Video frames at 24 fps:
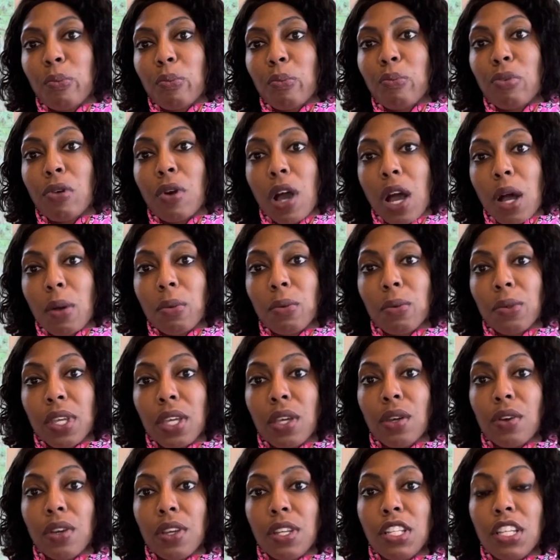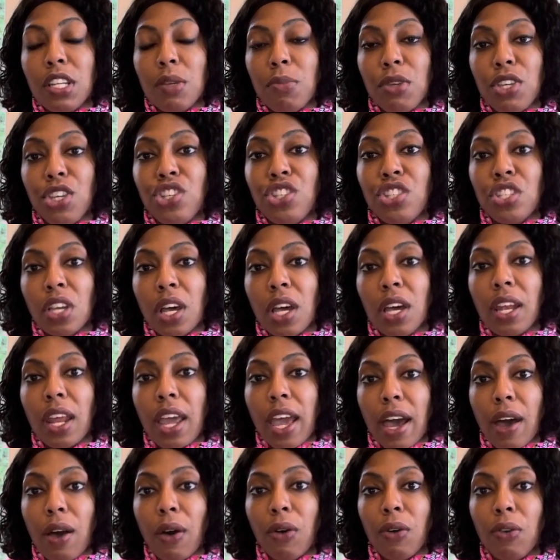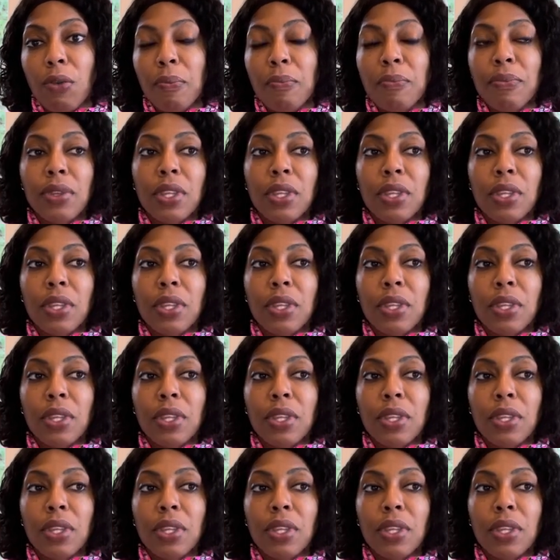probably going to be shut out